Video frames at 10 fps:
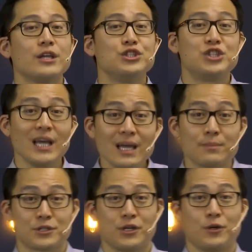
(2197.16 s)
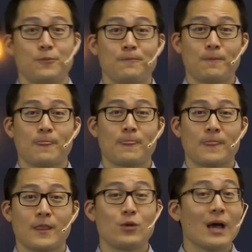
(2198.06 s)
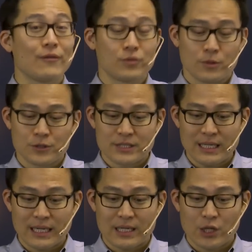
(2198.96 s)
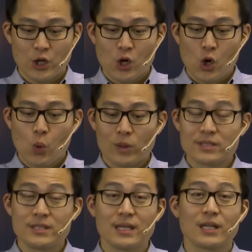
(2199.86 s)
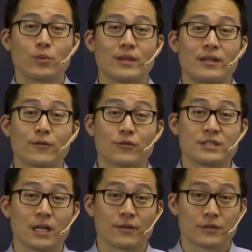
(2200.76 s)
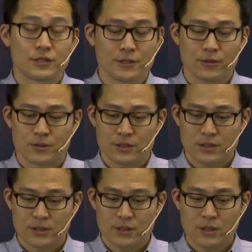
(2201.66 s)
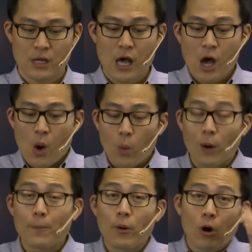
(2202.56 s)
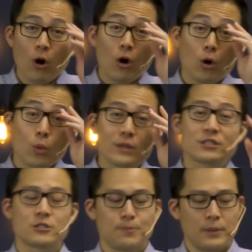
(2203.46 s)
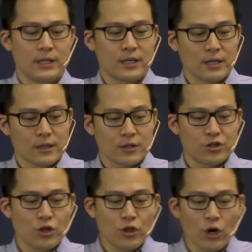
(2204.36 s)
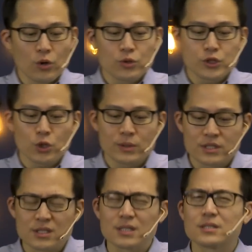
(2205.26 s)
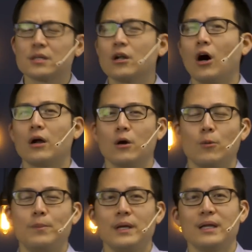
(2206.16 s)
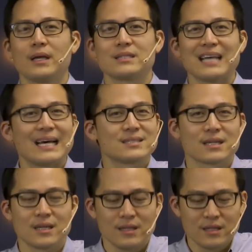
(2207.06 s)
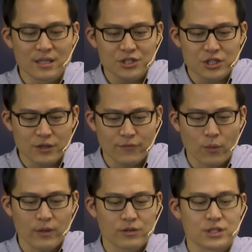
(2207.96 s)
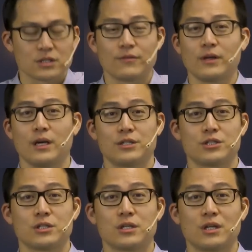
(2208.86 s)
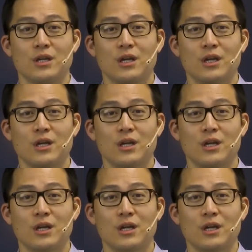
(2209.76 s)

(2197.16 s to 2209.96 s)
James, though, you have to understand, was dealing with a different set of concerns. While Paul was speaking to those who insisted on obedience as a condition for their justification,